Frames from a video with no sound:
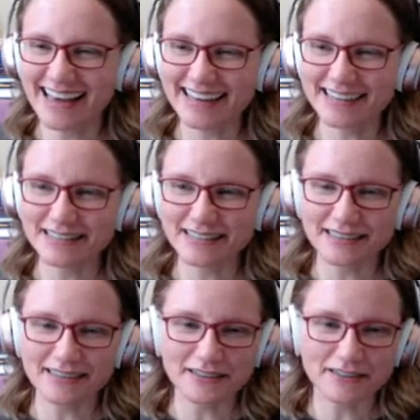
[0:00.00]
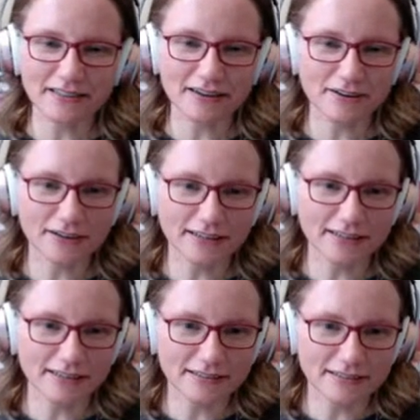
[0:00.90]
And there
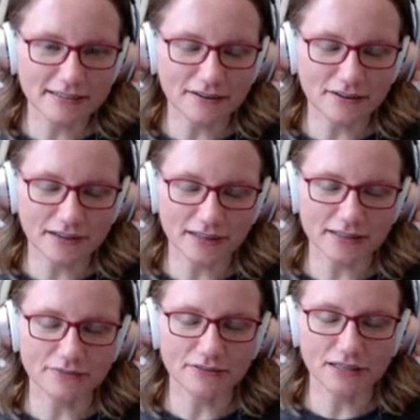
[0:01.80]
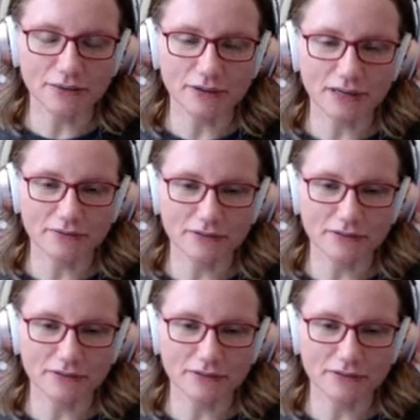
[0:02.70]
is collectively quite a